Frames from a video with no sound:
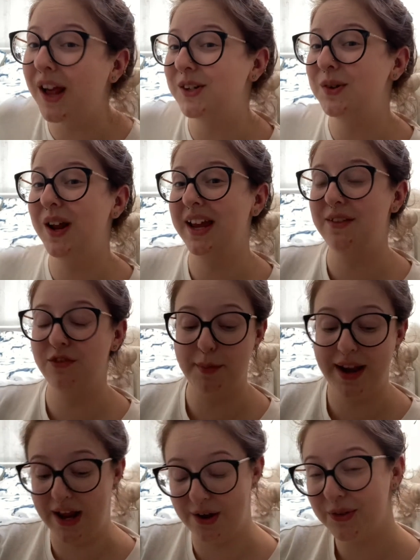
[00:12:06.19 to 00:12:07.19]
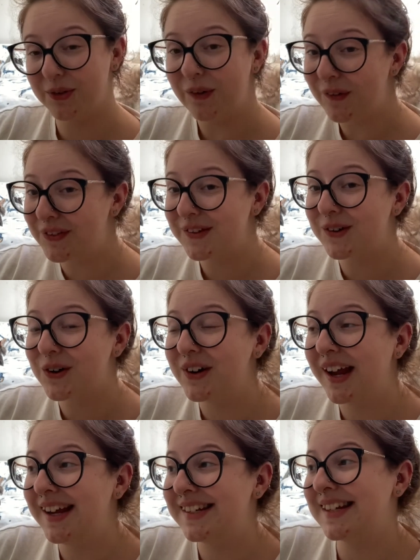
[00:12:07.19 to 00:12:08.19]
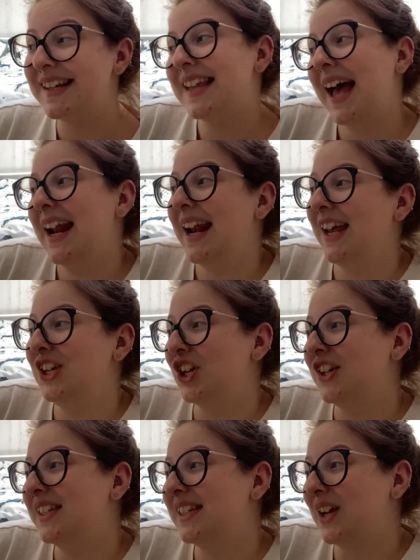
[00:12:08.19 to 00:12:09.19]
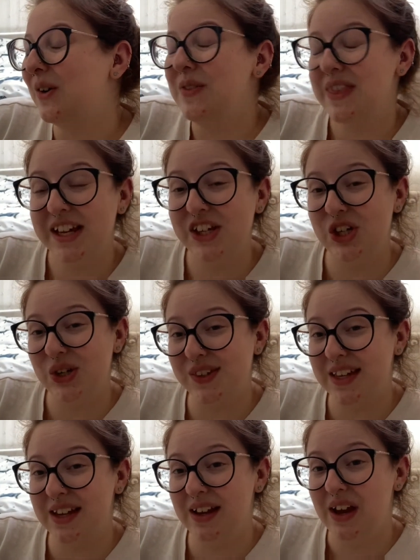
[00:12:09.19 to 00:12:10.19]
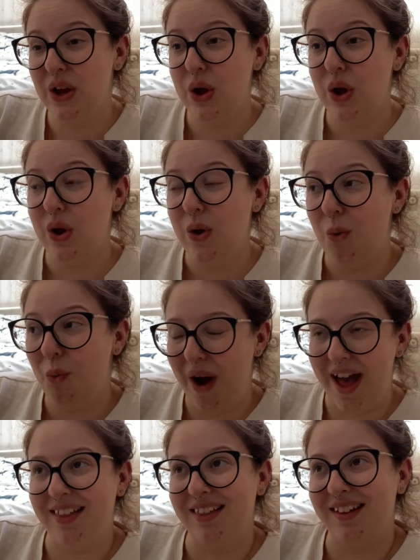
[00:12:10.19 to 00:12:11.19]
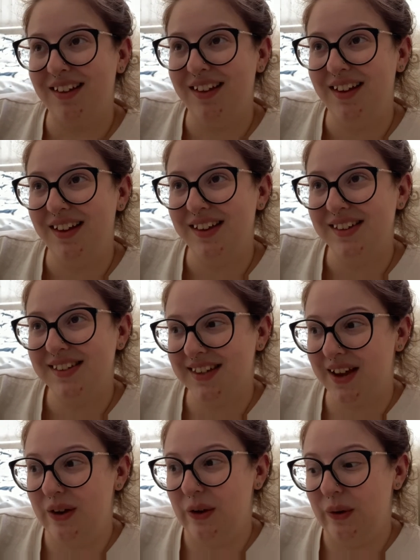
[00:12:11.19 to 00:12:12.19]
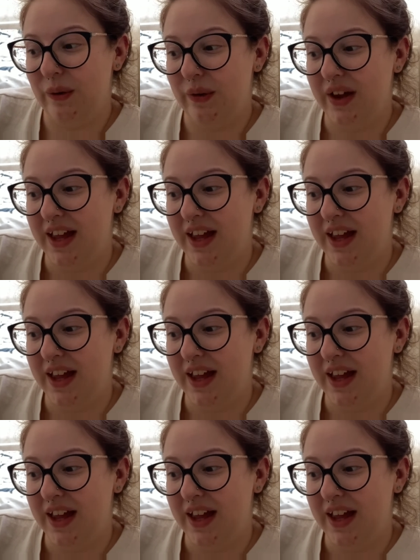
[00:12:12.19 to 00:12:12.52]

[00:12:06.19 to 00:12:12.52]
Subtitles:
I don't like it from any other authors or creators, and I just don't think she does it well. So